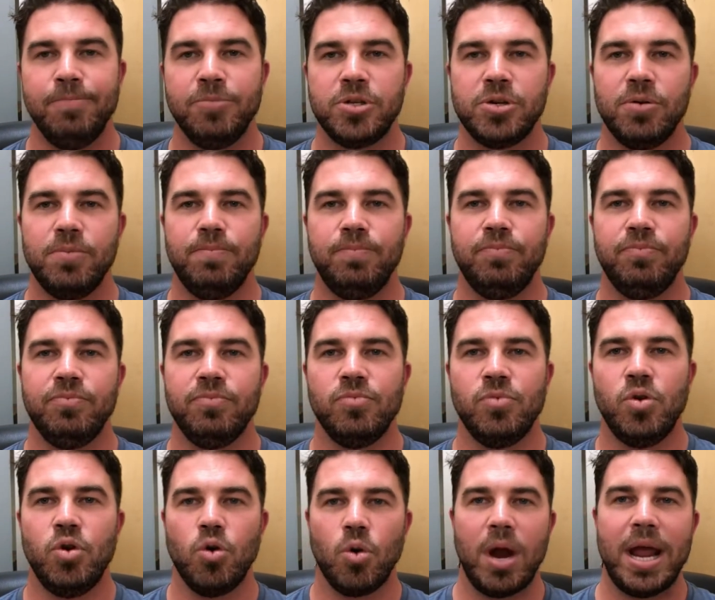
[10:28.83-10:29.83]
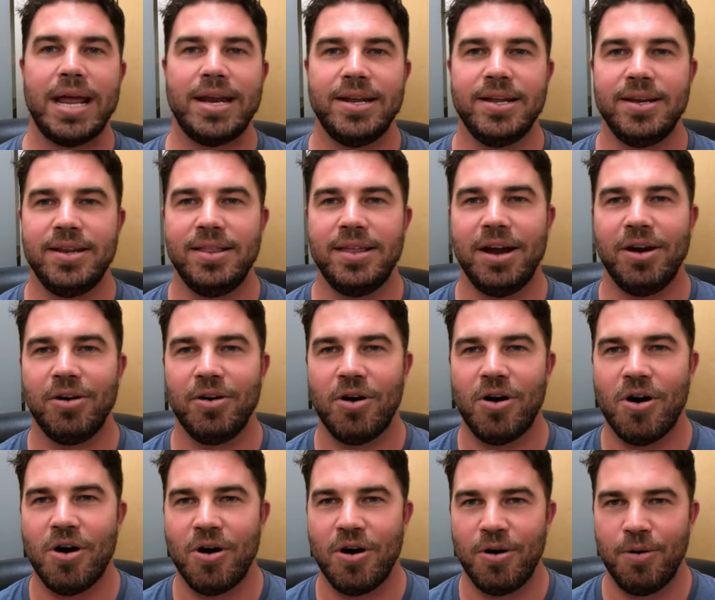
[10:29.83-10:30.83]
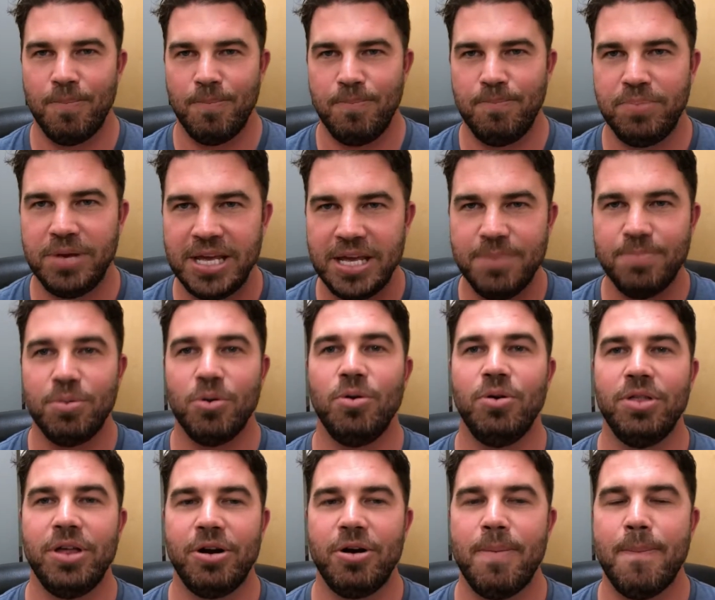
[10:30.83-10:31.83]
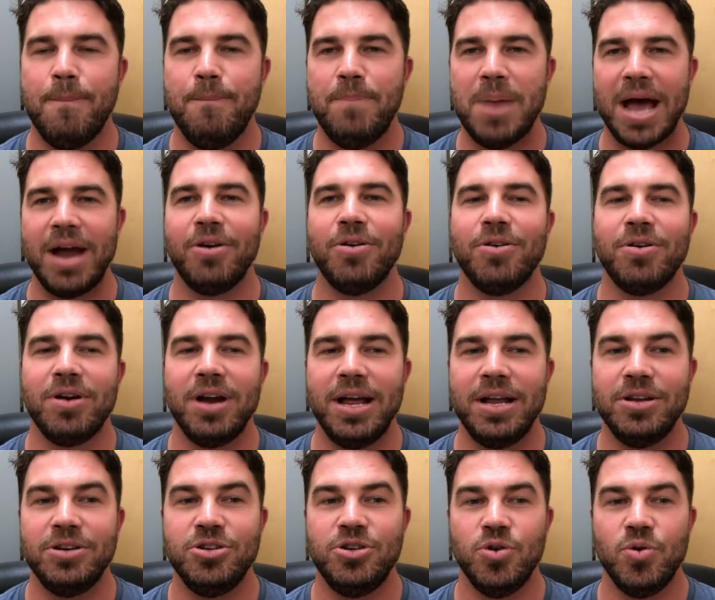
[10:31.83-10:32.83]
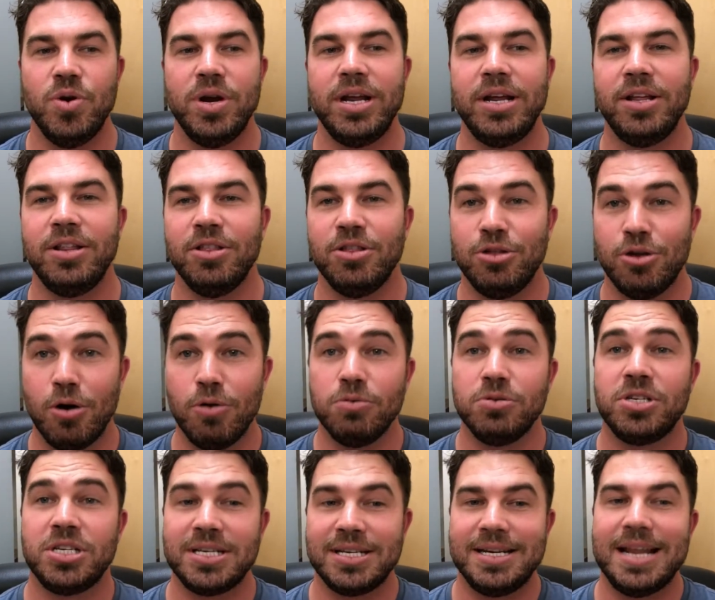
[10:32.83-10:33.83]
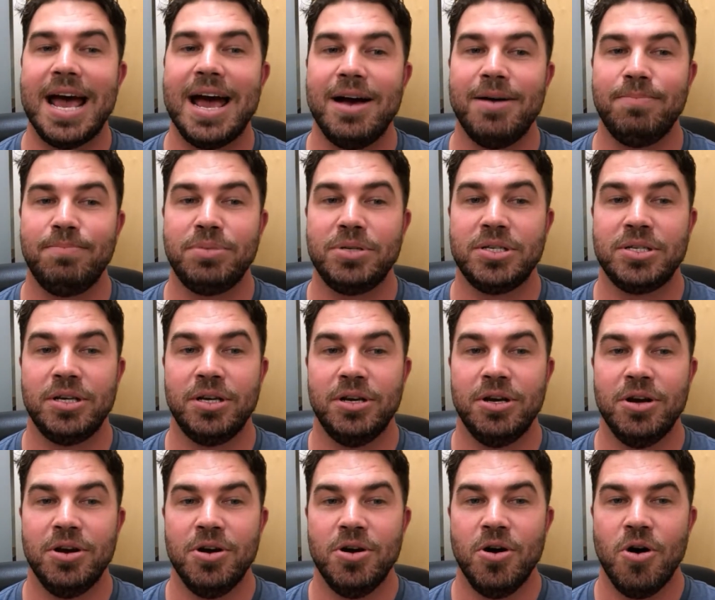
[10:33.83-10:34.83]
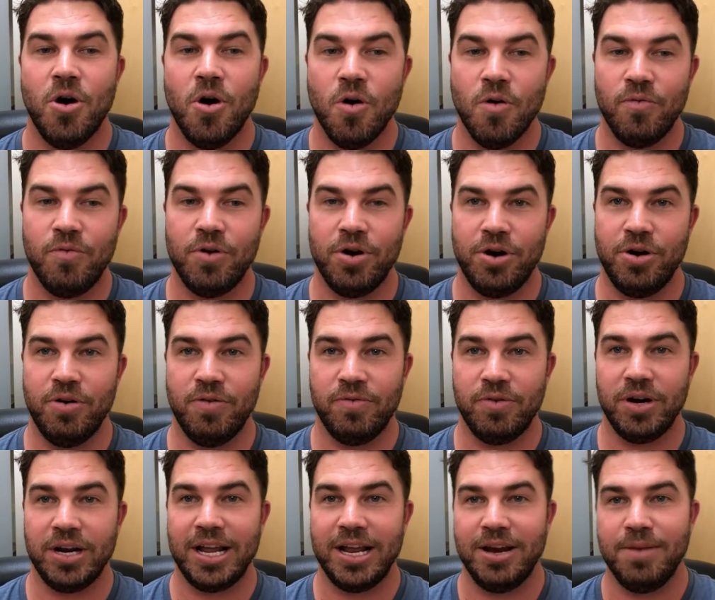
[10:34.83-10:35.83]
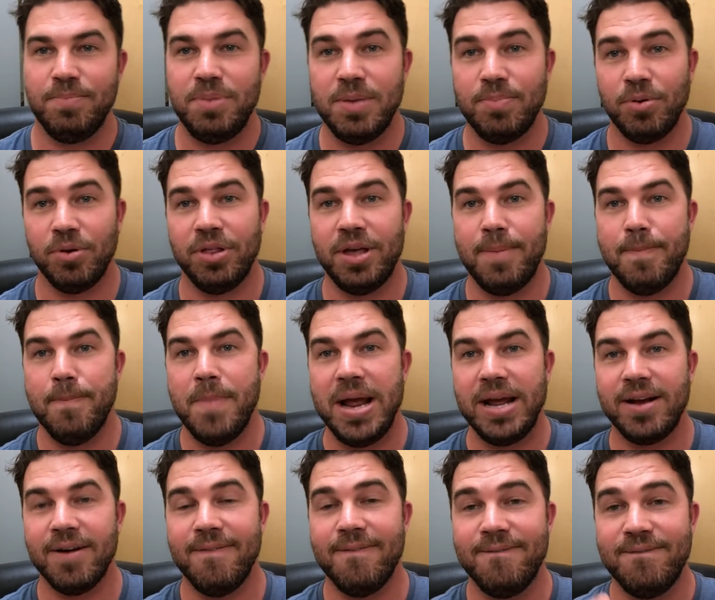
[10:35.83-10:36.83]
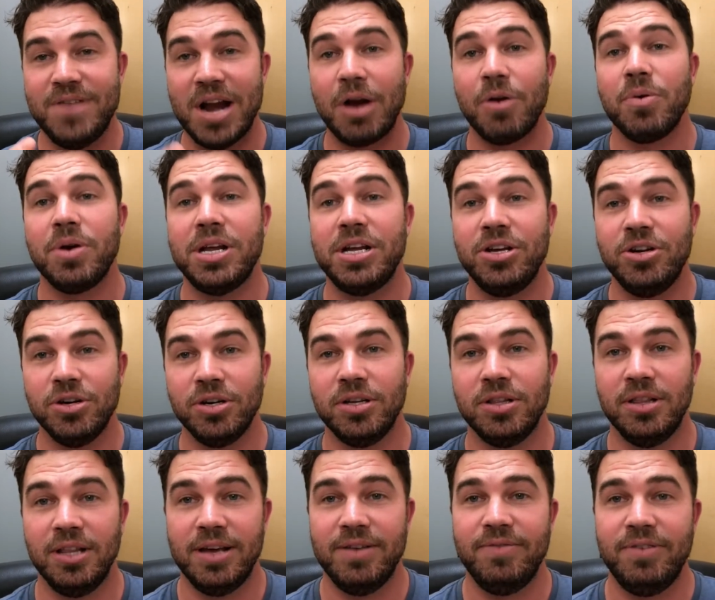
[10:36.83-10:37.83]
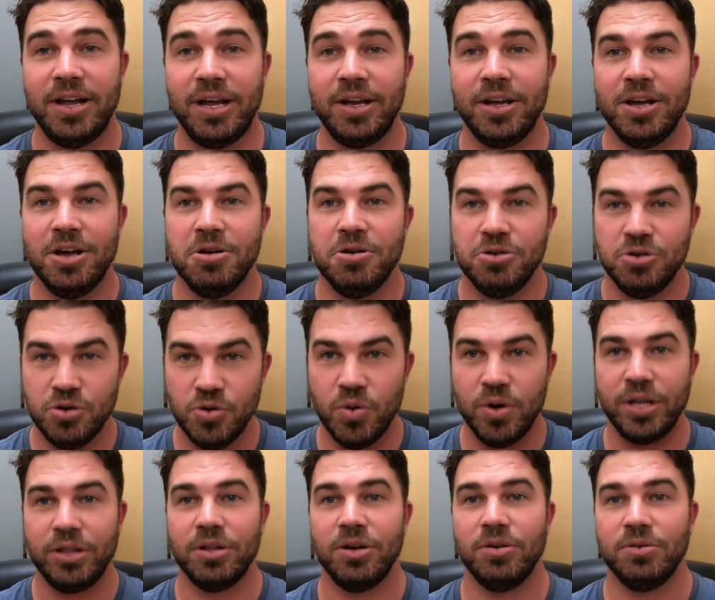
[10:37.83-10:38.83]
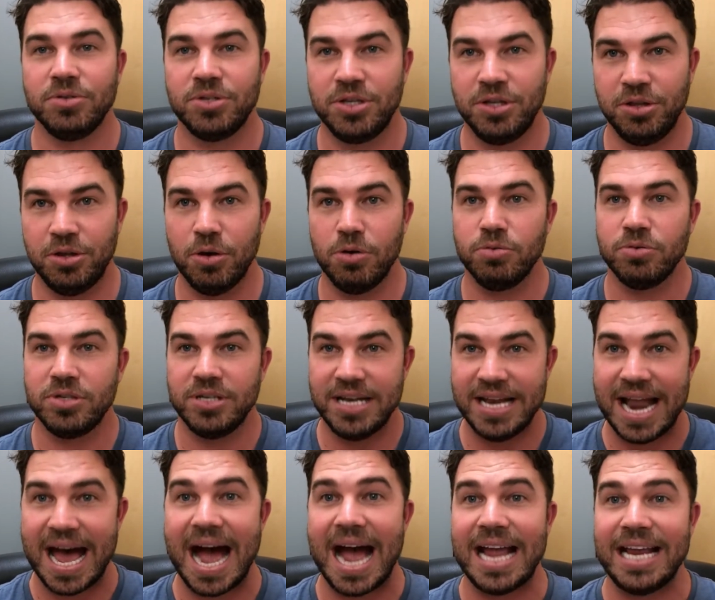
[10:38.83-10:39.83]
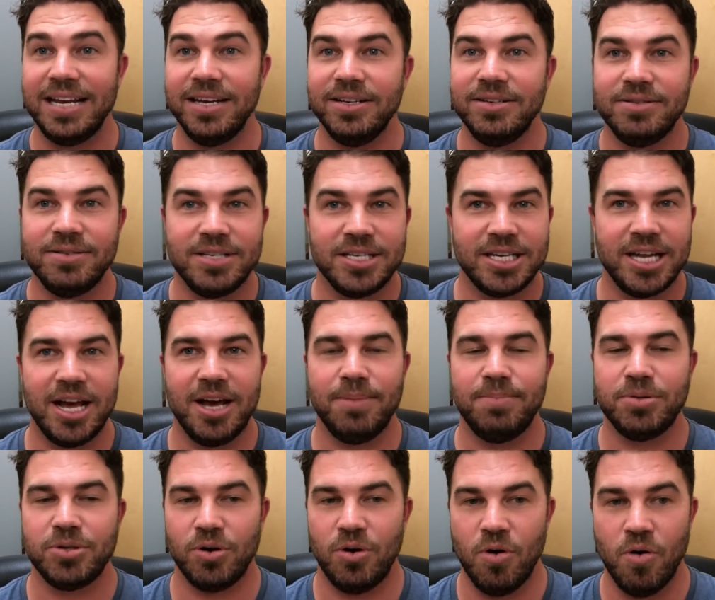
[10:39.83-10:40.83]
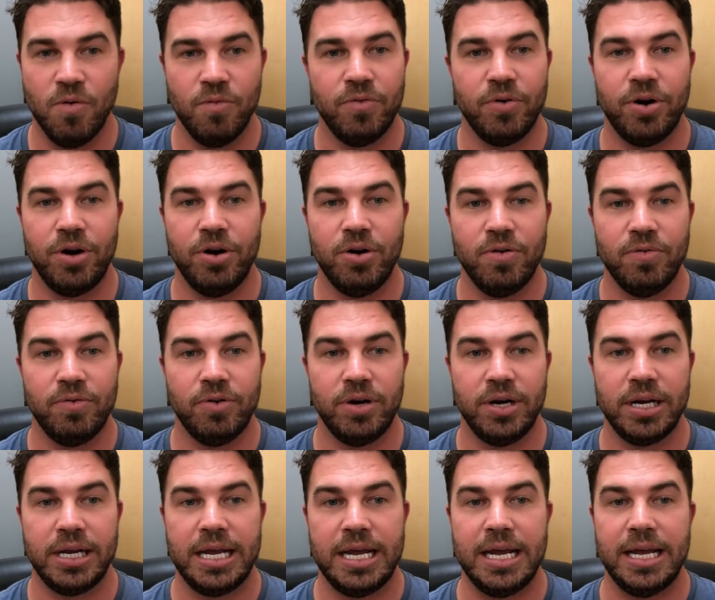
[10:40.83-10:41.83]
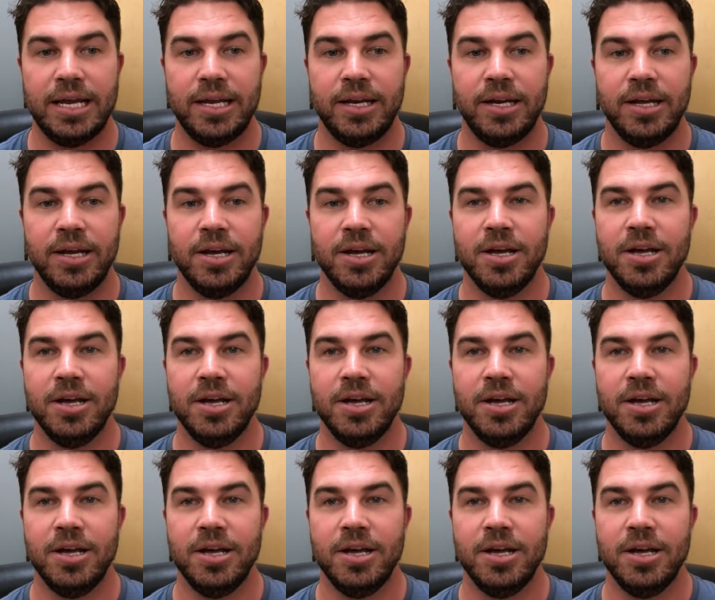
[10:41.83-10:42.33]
So granted, there are people that are better at doing those steps over and over again, and people that make a very good living doing those 9 steps over and over again.